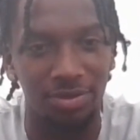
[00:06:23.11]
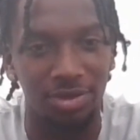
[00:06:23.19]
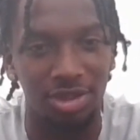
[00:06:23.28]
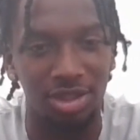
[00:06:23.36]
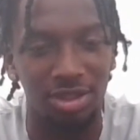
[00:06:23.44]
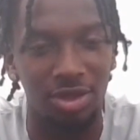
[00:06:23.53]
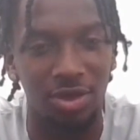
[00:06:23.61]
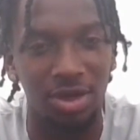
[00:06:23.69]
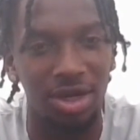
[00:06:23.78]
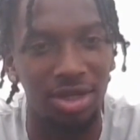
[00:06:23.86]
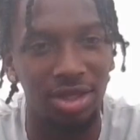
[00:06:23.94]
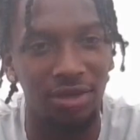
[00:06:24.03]
Just going
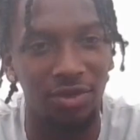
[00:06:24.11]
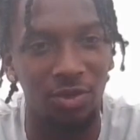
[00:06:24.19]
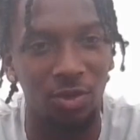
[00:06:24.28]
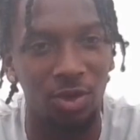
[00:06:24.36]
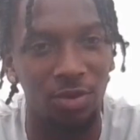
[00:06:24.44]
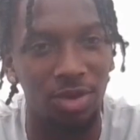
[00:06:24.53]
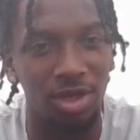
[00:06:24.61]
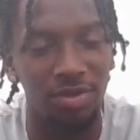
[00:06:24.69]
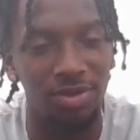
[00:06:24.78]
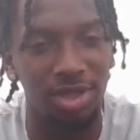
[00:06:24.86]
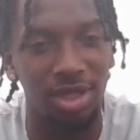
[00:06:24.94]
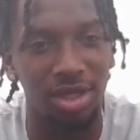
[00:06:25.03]
out there for warm
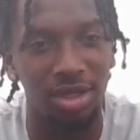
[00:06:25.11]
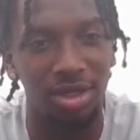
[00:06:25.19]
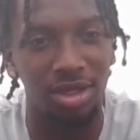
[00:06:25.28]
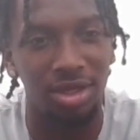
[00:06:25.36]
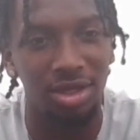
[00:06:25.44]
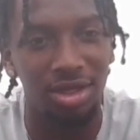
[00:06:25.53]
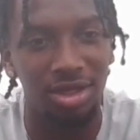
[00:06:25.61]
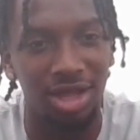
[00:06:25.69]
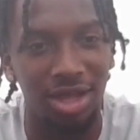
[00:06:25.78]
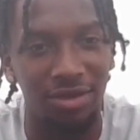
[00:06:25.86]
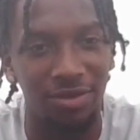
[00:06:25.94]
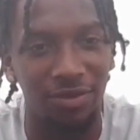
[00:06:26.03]
ups and
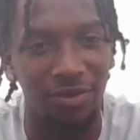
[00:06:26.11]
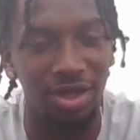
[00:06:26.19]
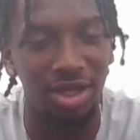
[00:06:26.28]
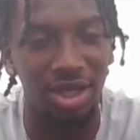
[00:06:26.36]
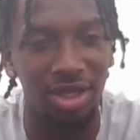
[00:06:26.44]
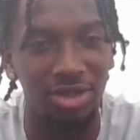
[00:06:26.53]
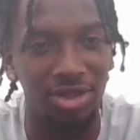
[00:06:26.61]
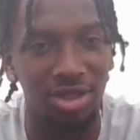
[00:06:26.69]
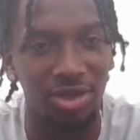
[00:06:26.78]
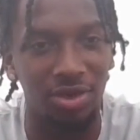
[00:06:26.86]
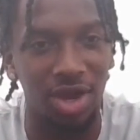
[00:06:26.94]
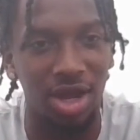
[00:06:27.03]
like feeling the energy of the
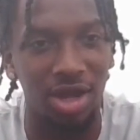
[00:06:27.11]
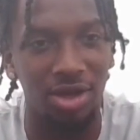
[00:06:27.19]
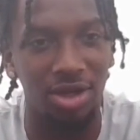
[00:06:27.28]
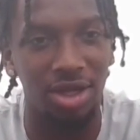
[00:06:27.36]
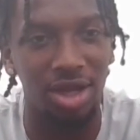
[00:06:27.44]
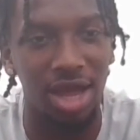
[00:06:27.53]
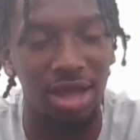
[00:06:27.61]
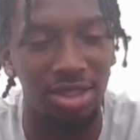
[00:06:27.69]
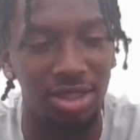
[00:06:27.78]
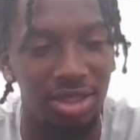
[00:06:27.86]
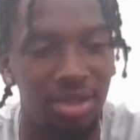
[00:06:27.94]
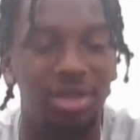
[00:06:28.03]
crowd and
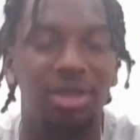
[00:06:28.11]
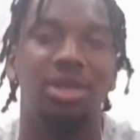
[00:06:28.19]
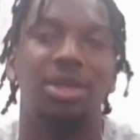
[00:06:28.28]
actually